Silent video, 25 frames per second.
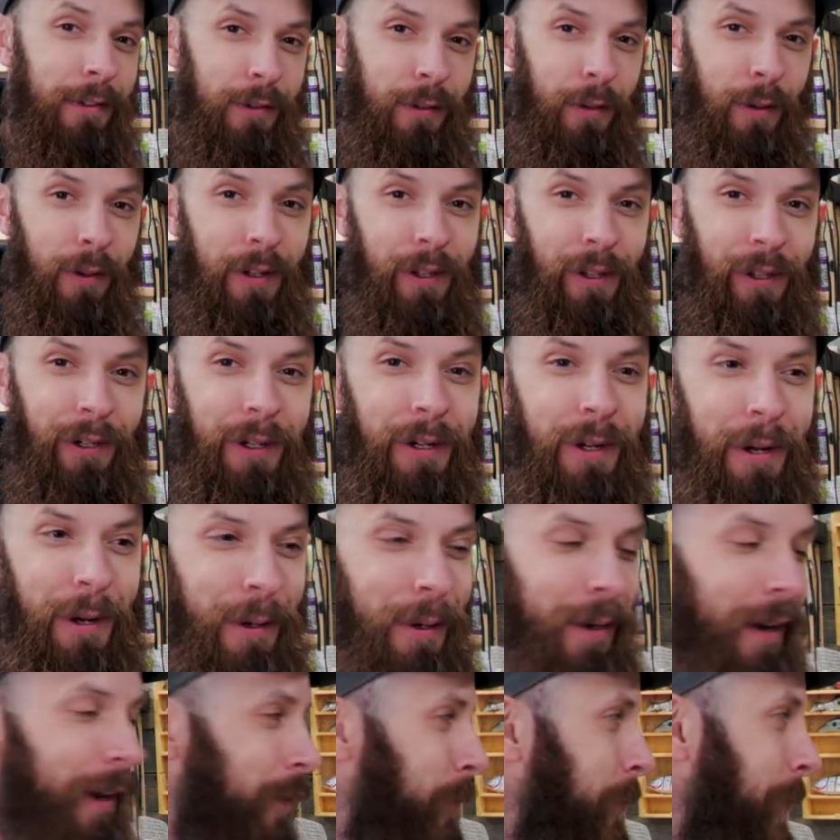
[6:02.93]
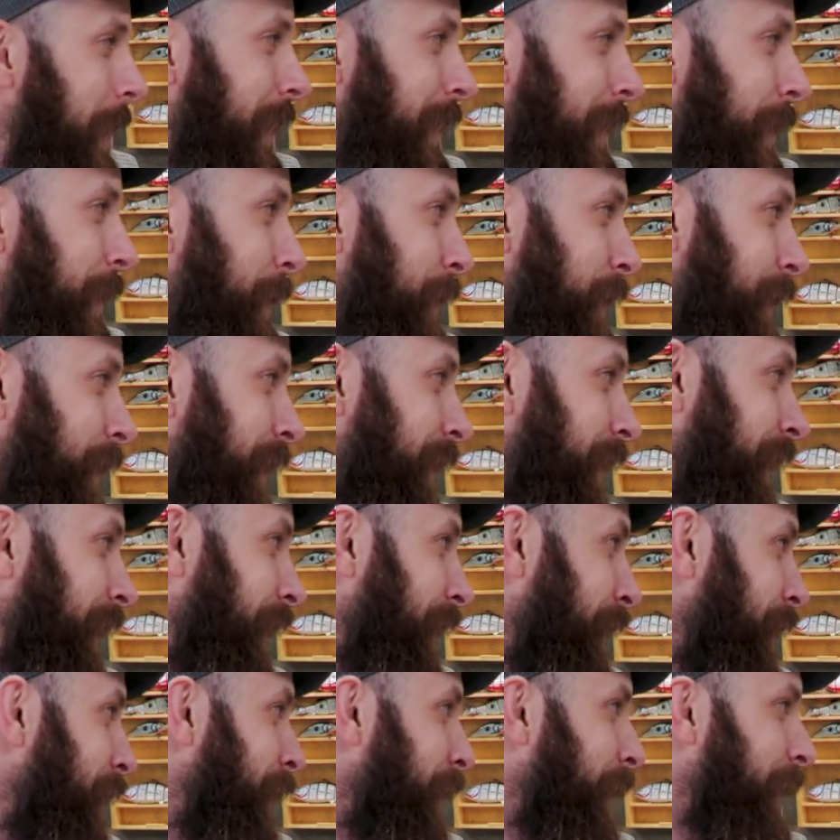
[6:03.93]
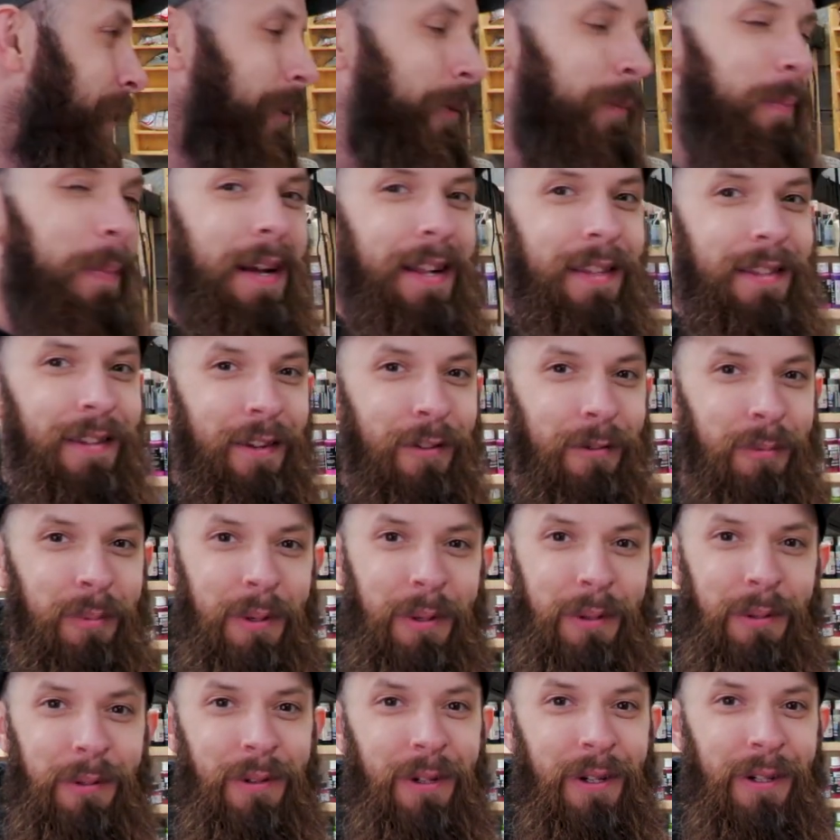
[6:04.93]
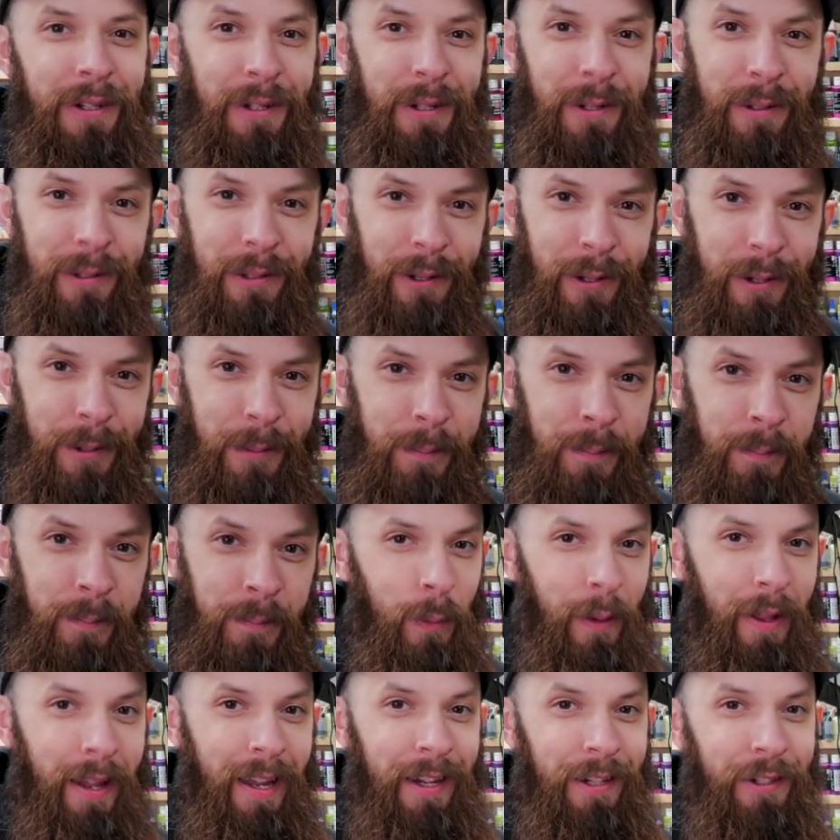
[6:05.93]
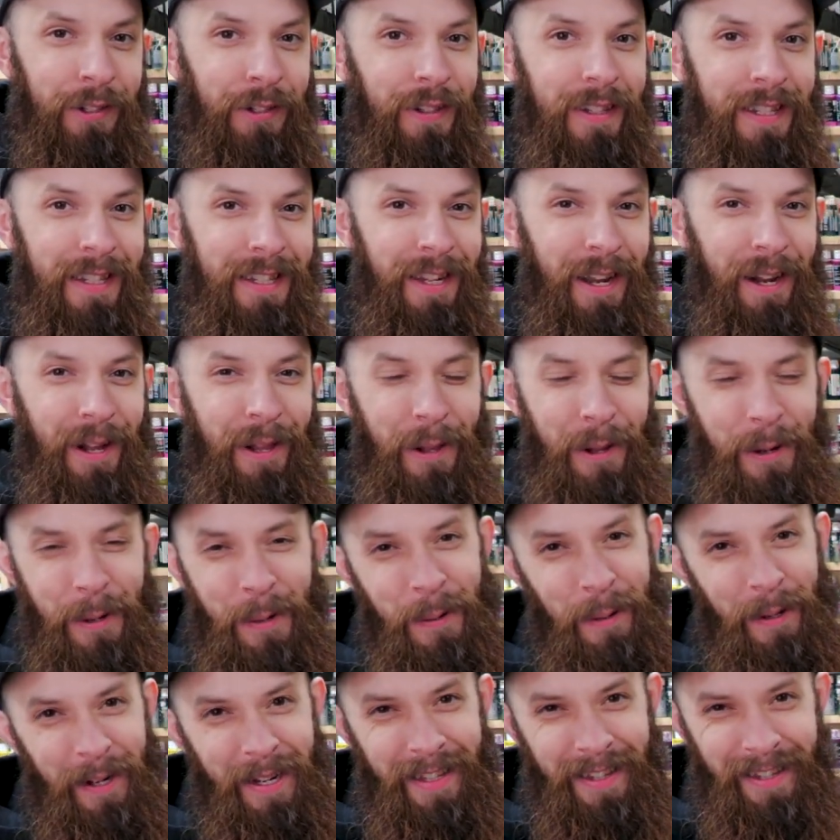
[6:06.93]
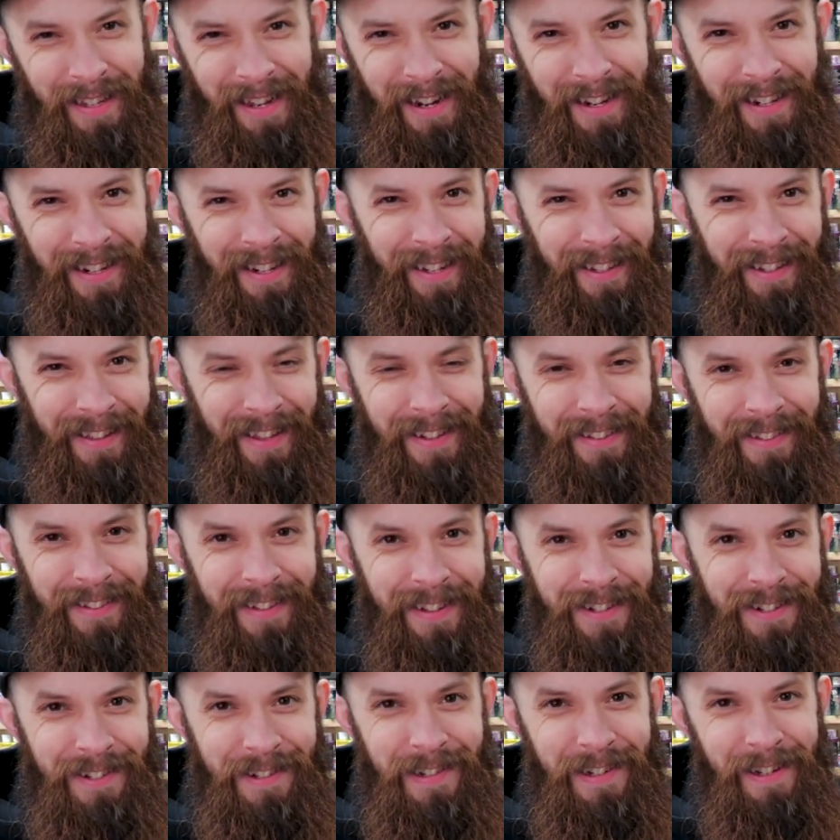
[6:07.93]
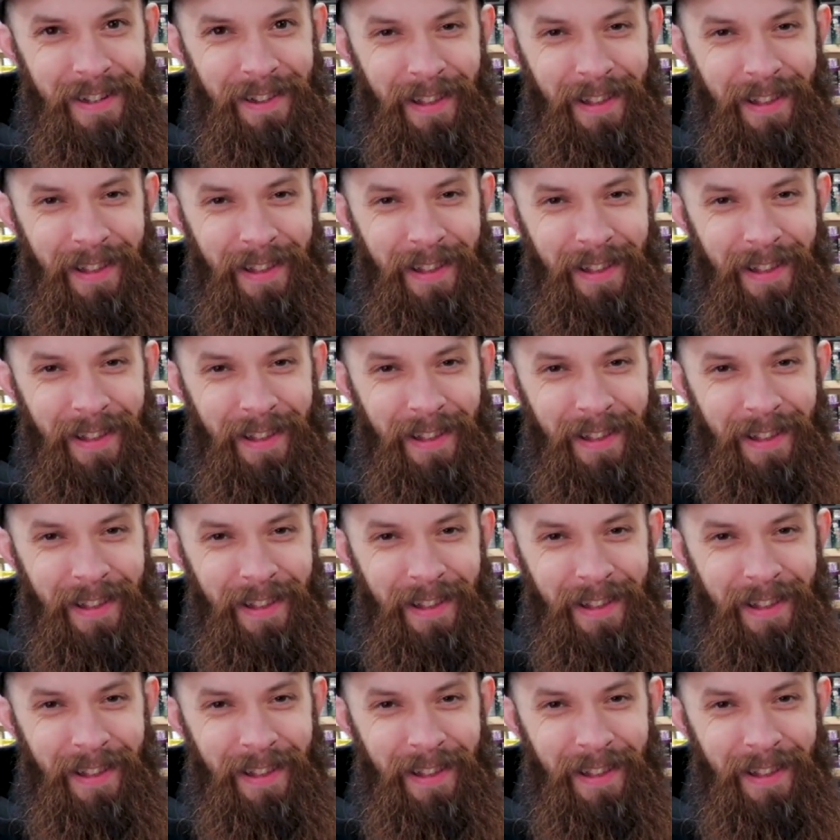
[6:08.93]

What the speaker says: So the clear coat I've been using on all these baits I've posted on YouTube will actually yellow or get kind of like that dingy,